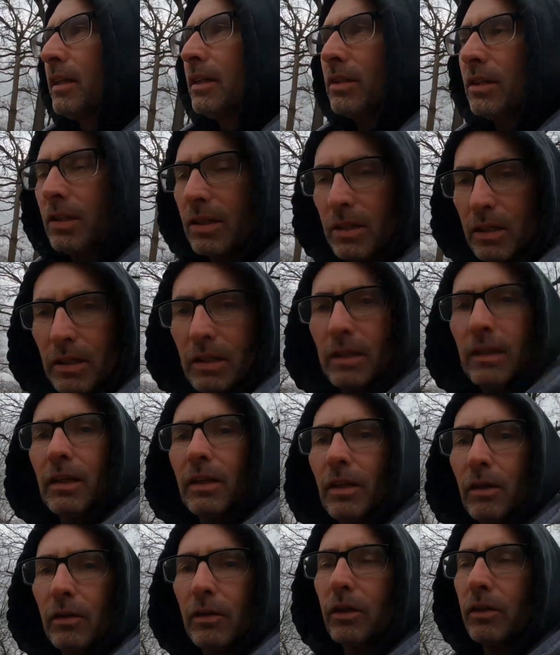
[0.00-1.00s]
Just, you
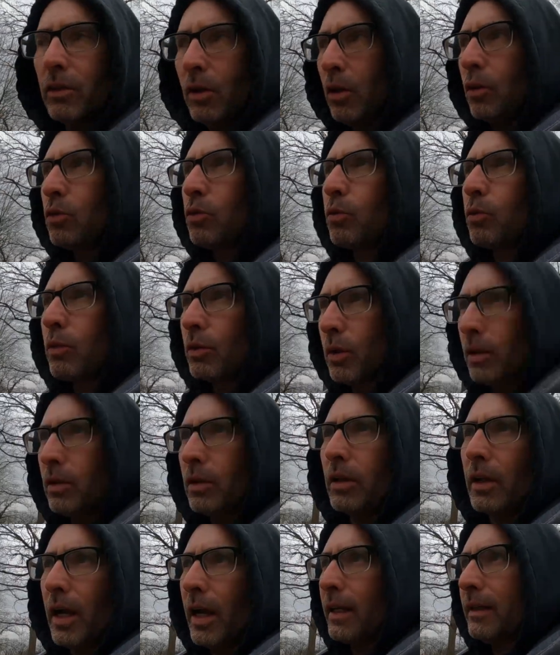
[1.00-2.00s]
know, those were,
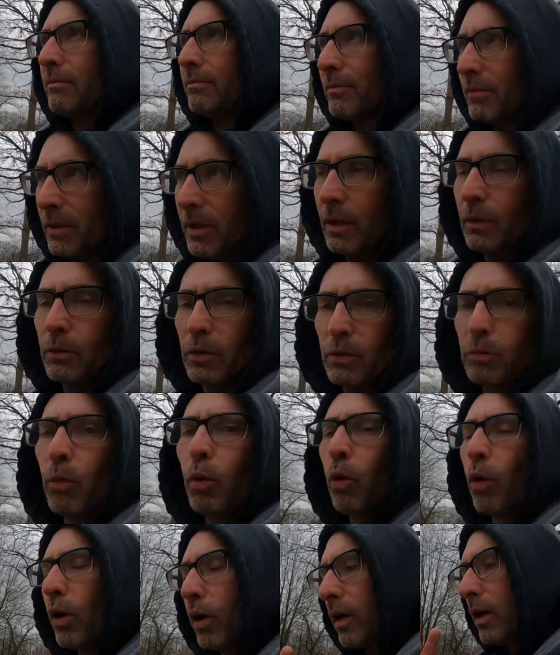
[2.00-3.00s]
there was
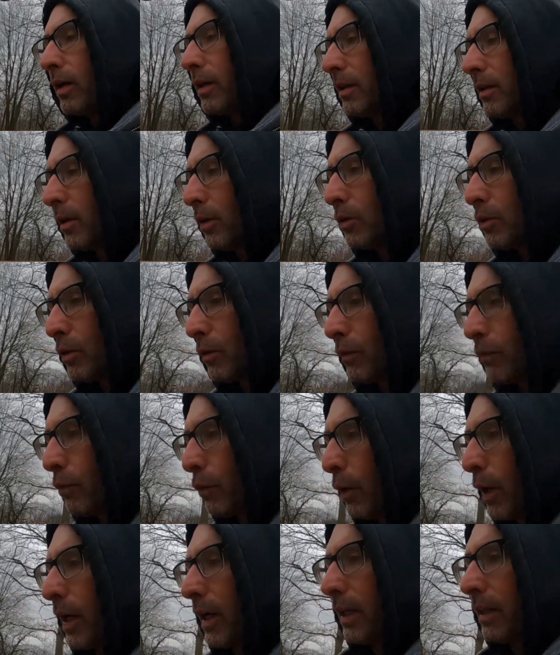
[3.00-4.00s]
more. Those are the
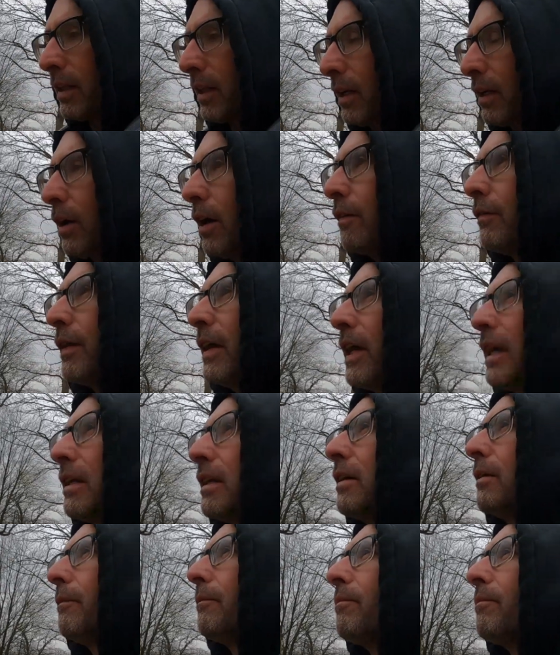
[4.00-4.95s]
4 I can think offhand.